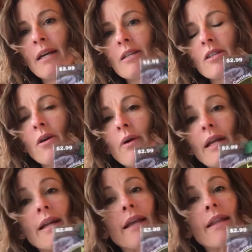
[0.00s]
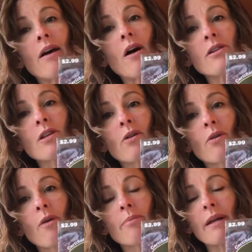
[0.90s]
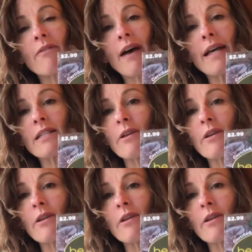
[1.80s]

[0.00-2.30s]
So, and they'll also grow pretty fast,